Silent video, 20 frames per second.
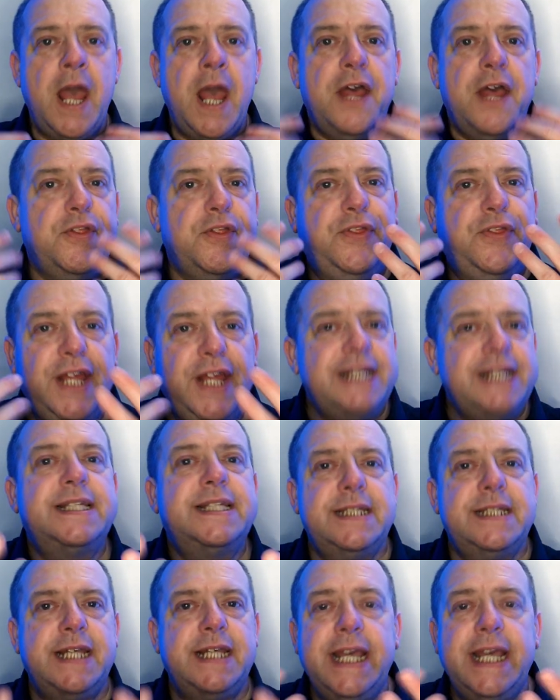
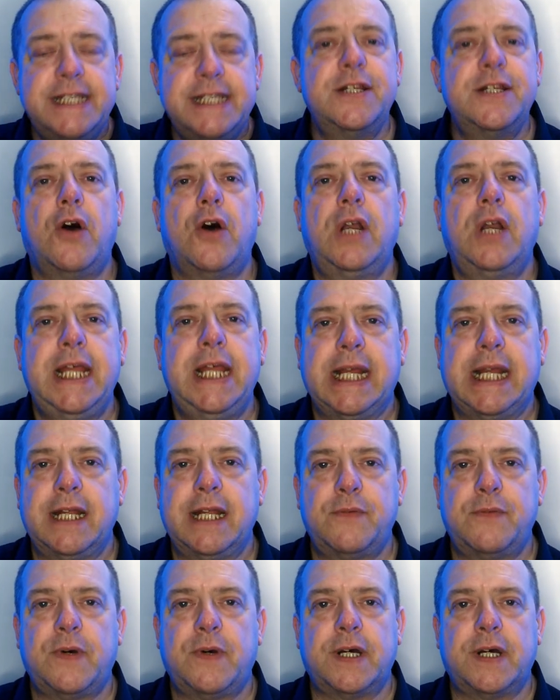This is not legal
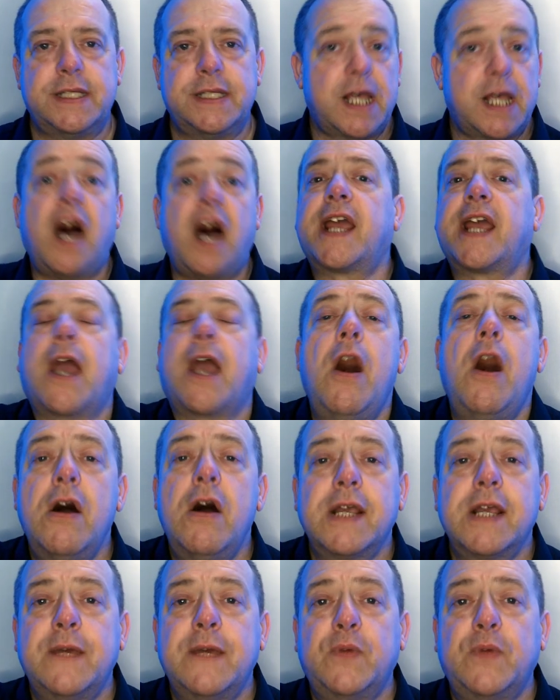advice. I
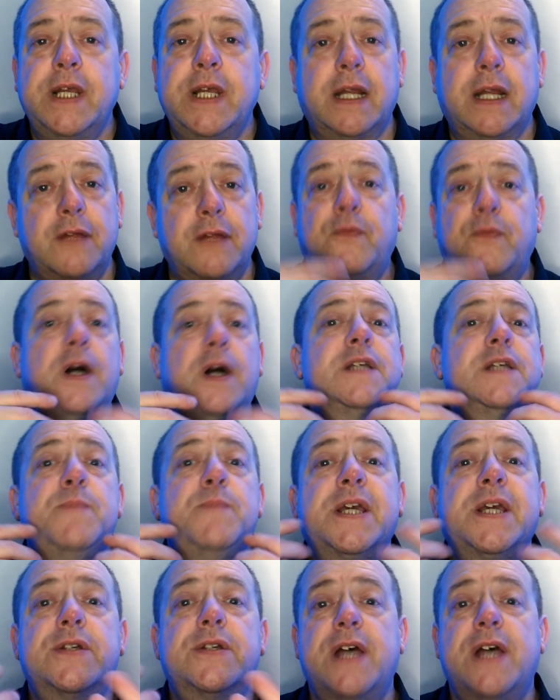can't give legal advice
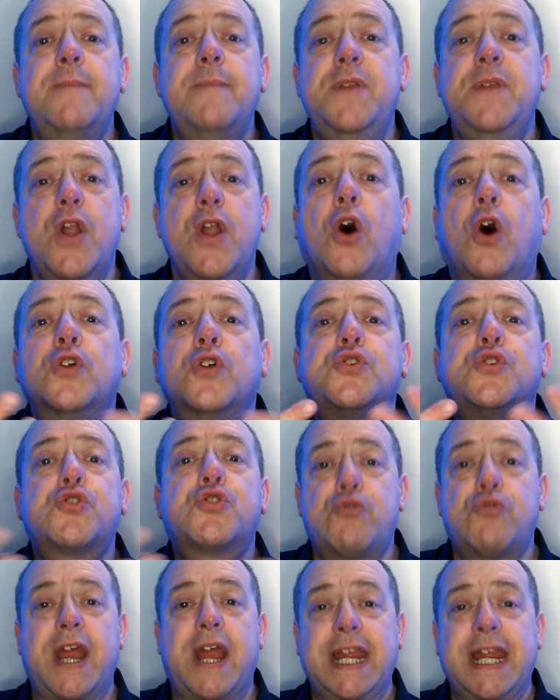because I'm not
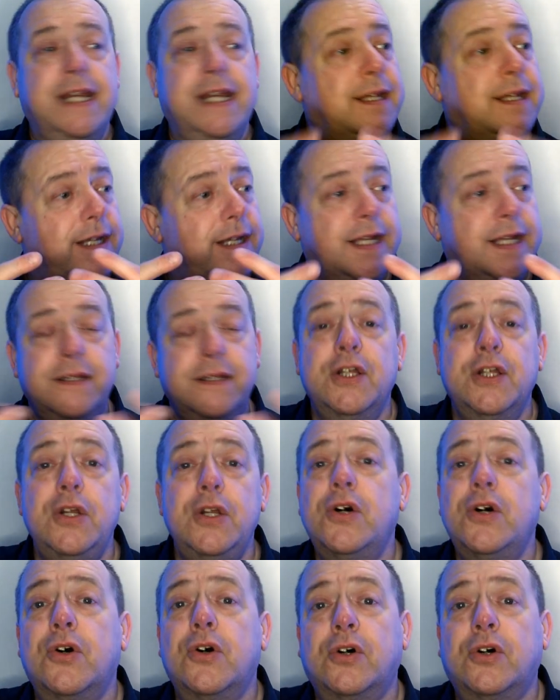trained in the
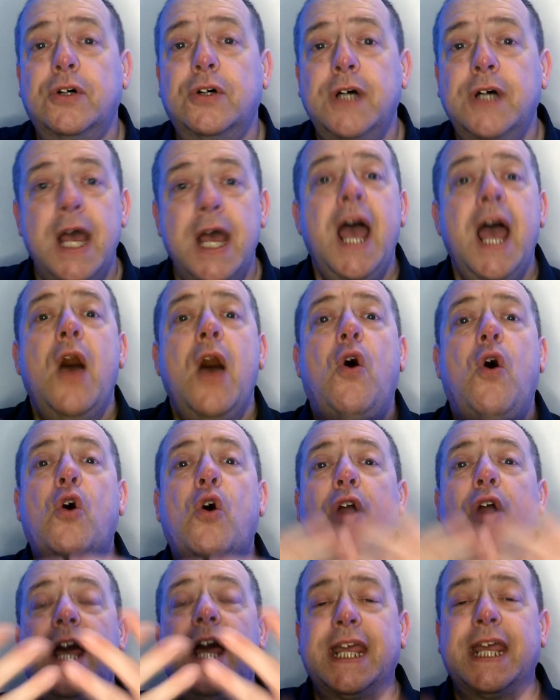law.
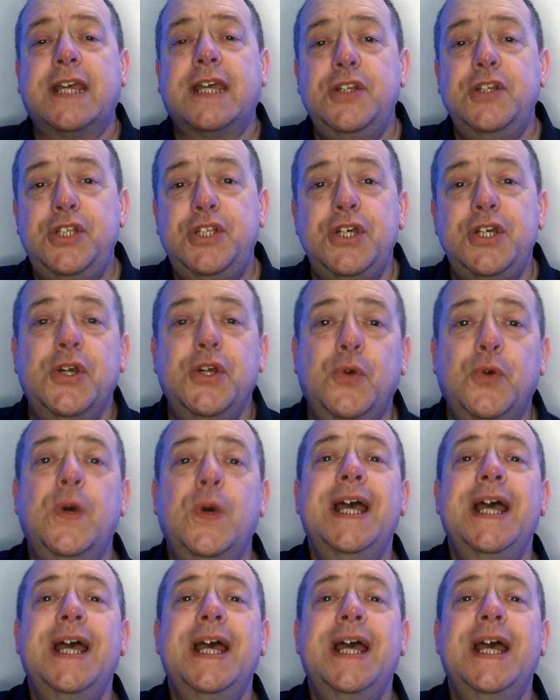All I can do